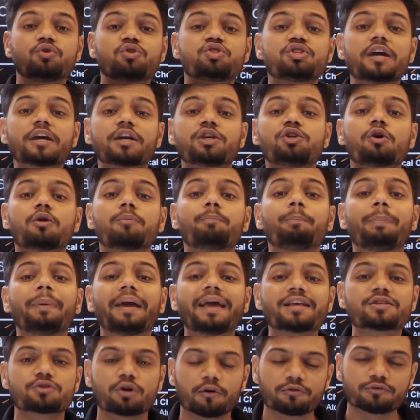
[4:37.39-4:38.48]
check your
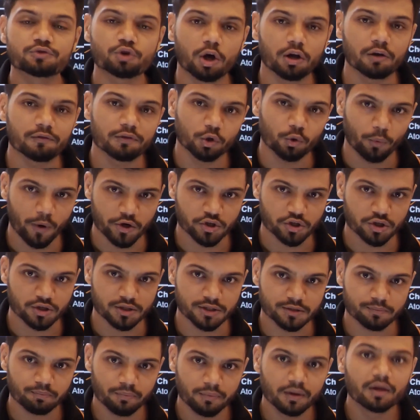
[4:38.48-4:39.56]
pace of solving questions.